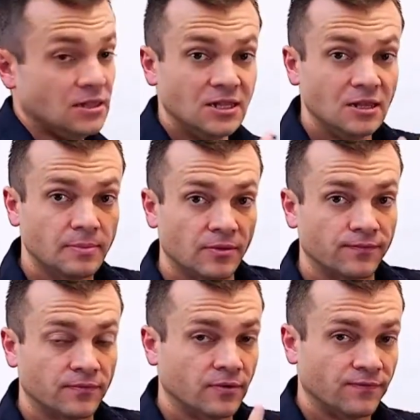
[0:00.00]
a little bit
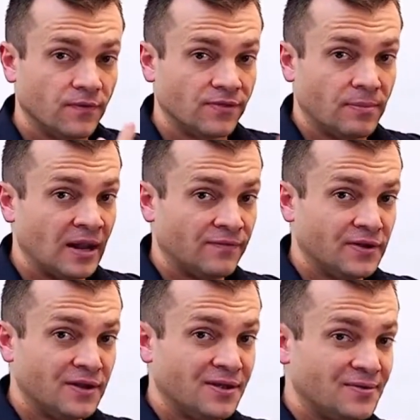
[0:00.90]
of the
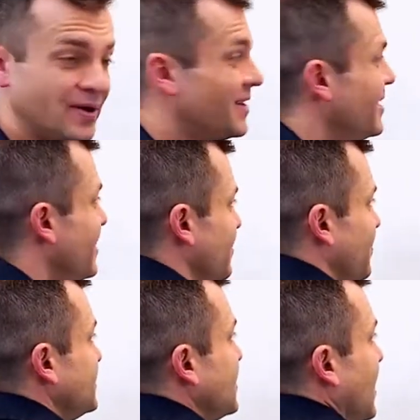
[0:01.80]
benefit, right?
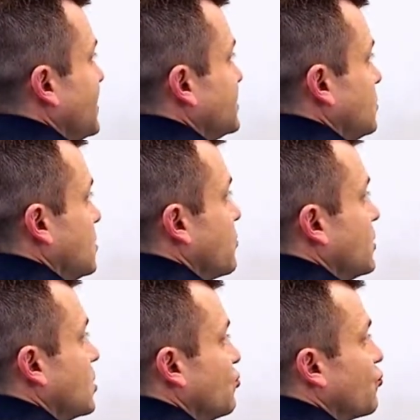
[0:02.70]
These guys are
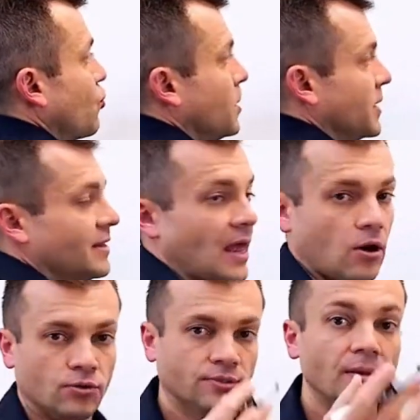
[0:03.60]
literally controlling it.
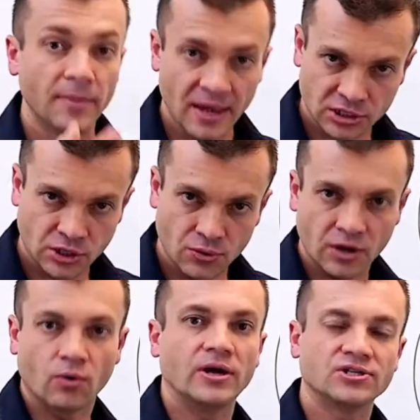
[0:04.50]
Now, let me ask you
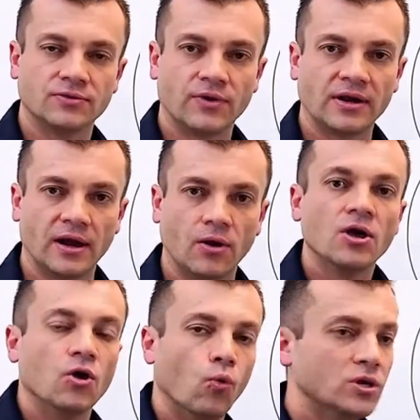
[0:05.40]
a question right now.
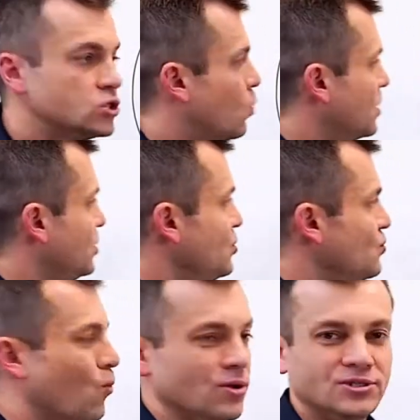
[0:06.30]
Which one do
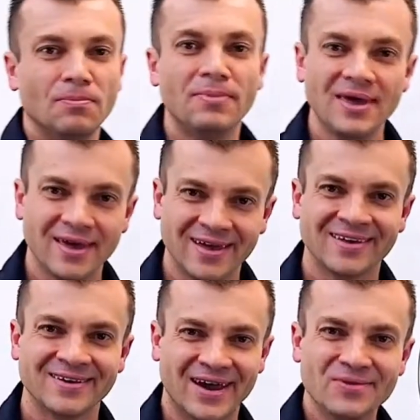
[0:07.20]
you want to be,
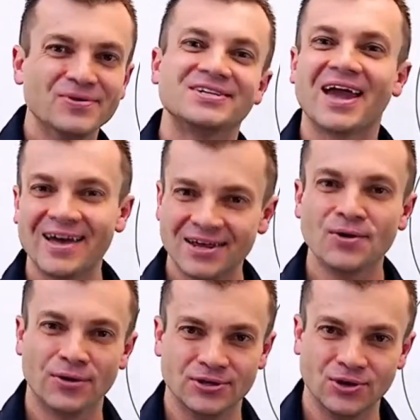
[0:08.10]
right? Which
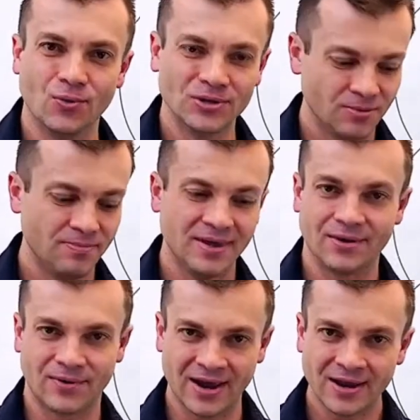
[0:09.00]
category do you want to be
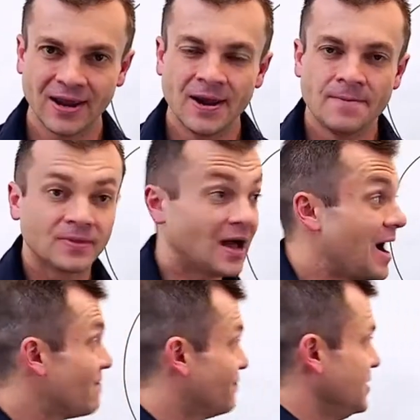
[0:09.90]
in, right?
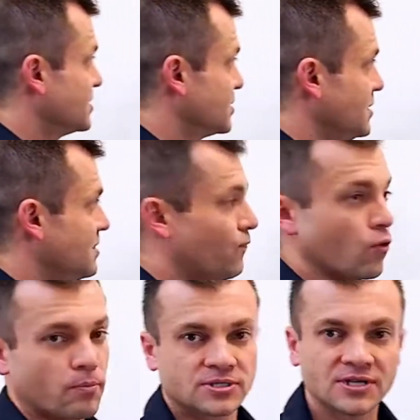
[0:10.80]
Obviously, the
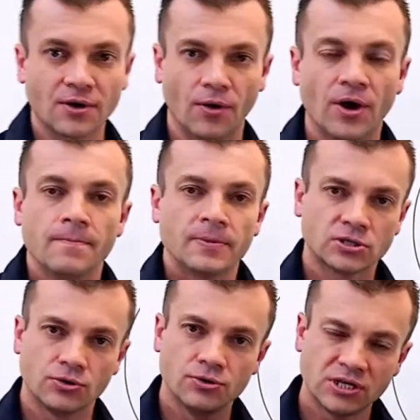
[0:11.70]
4%er.
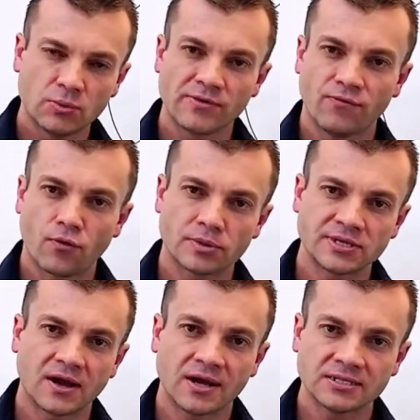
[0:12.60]
So do you see where the
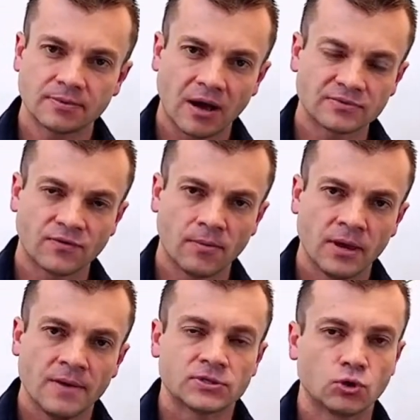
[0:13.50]
4% concept comes
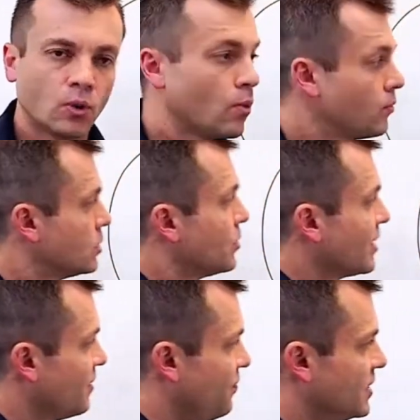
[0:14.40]
from? So when we're
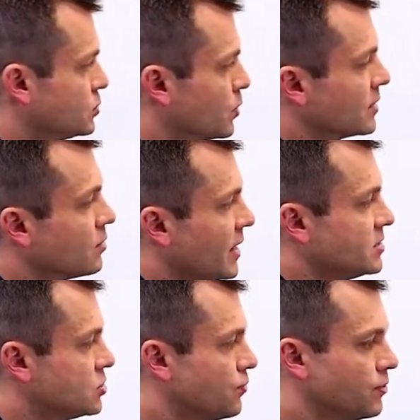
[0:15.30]
looking at this, we're like,
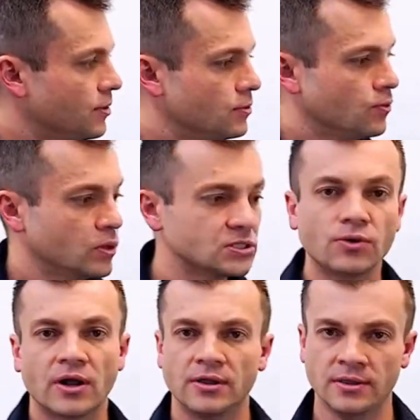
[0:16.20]
okay, so what's
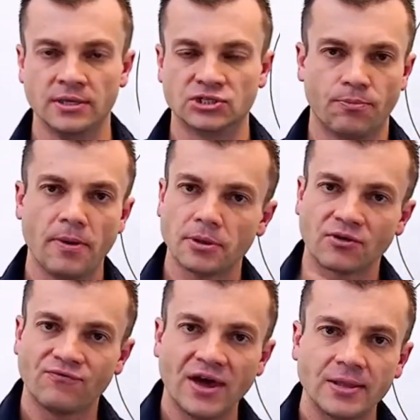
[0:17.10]
going on in the industry? People
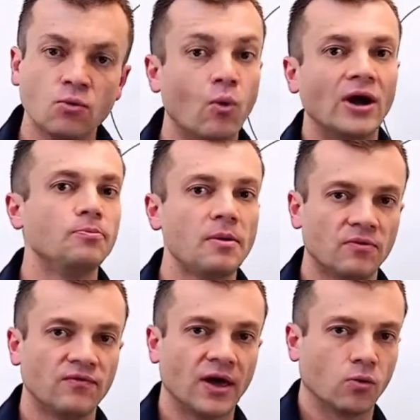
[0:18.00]
are failing. Why do
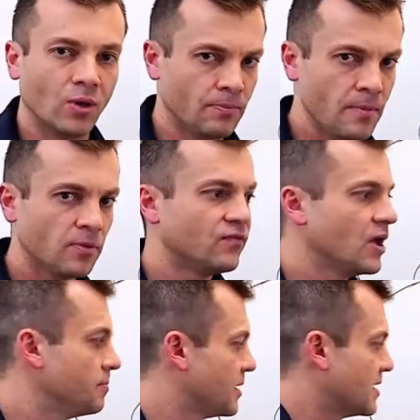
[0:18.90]
people fail? Well, people
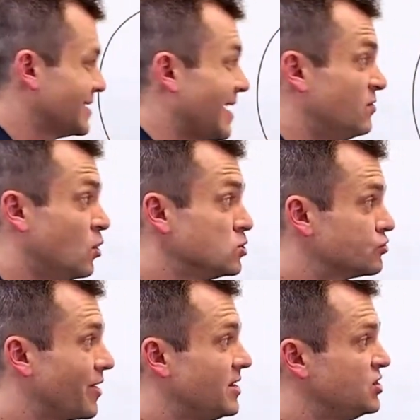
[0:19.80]
fail because they have no
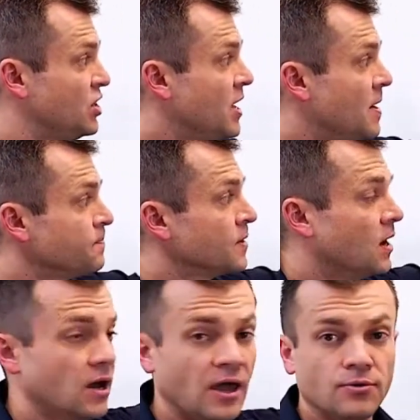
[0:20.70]
strategy,
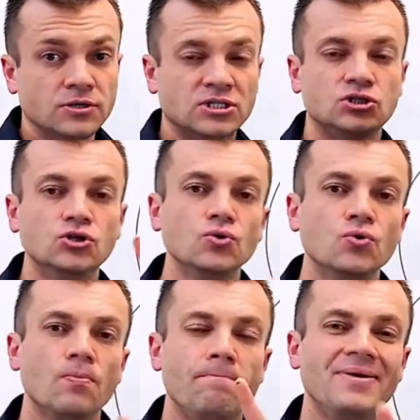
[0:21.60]
and there is
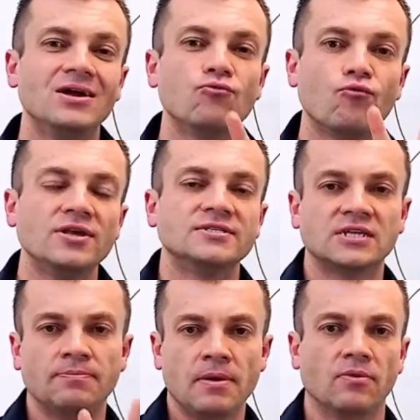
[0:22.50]
two big
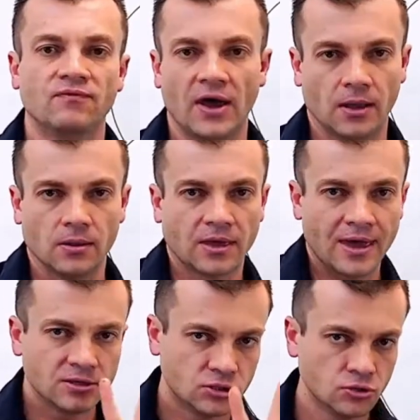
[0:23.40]
reasons that people fail,
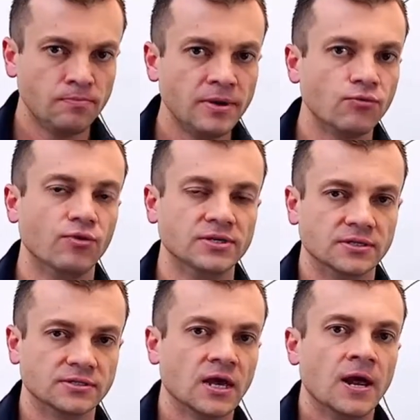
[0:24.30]
okay? Two big
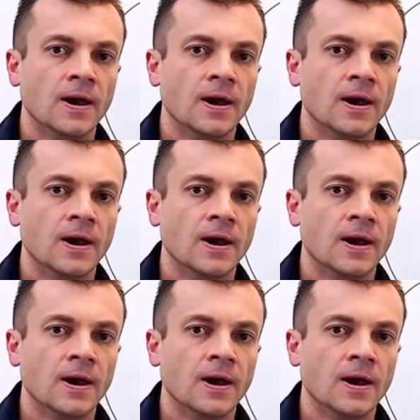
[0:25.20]
reasons.